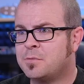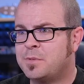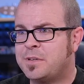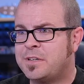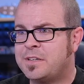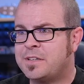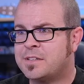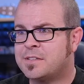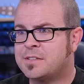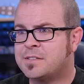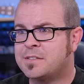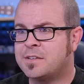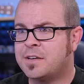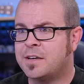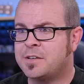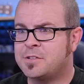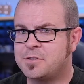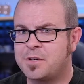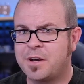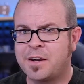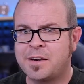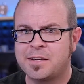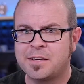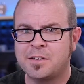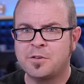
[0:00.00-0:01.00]
because I
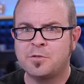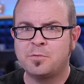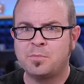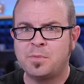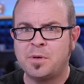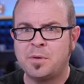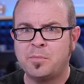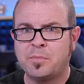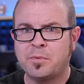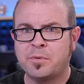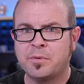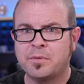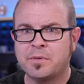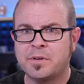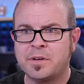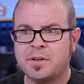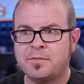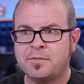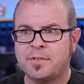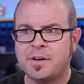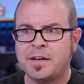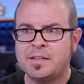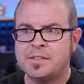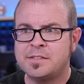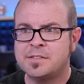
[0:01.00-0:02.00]
try to give people
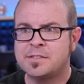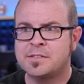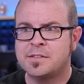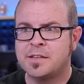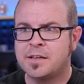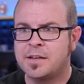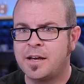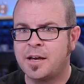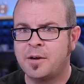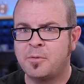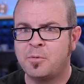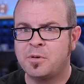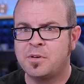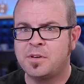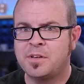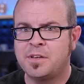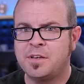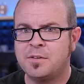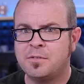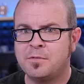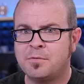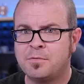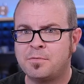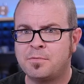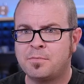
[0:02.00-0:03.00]
advice that I would
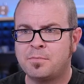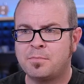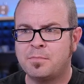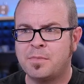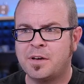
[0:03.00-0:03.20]
give